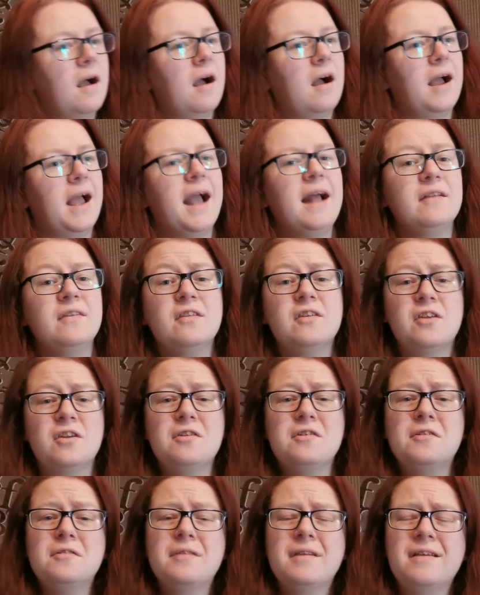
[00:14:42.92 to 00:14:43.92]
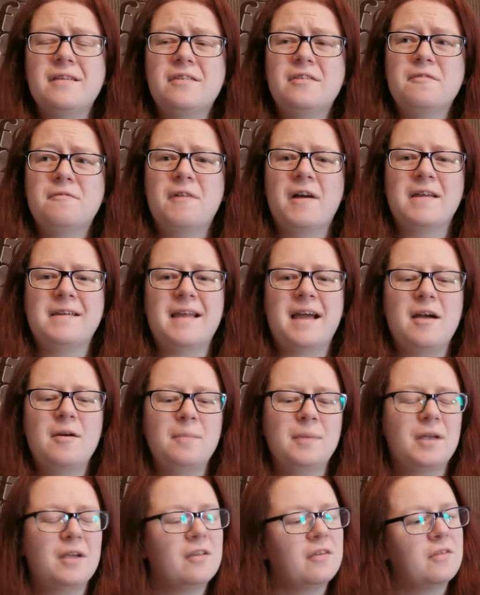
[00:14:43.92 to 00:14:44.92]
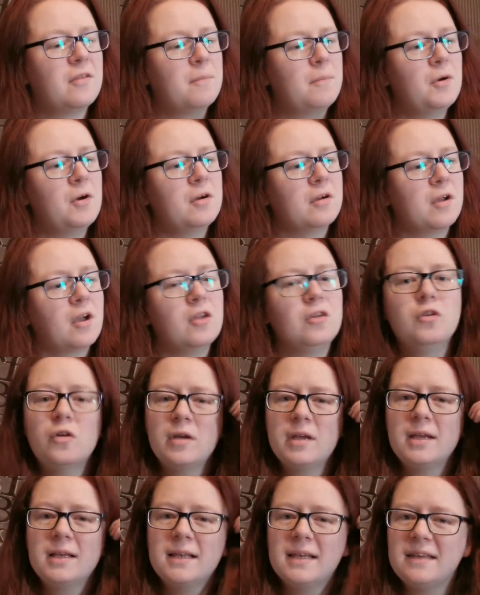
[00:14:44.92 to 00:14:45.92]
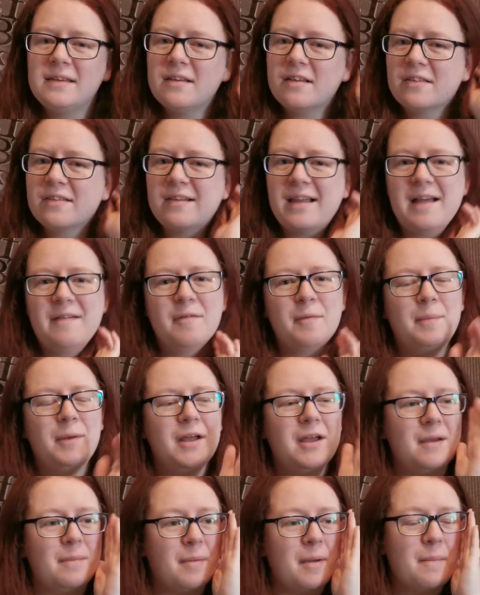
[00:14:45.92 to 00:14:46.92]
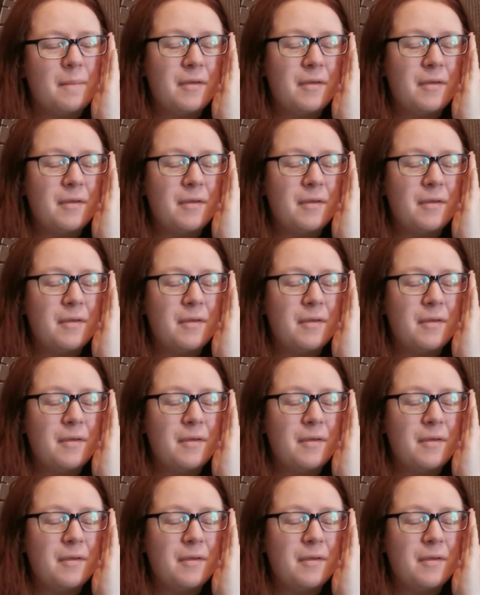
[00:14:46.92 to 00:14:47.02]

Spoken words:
I had to Google this to find out because the book annoyingly doesn't have a blurb,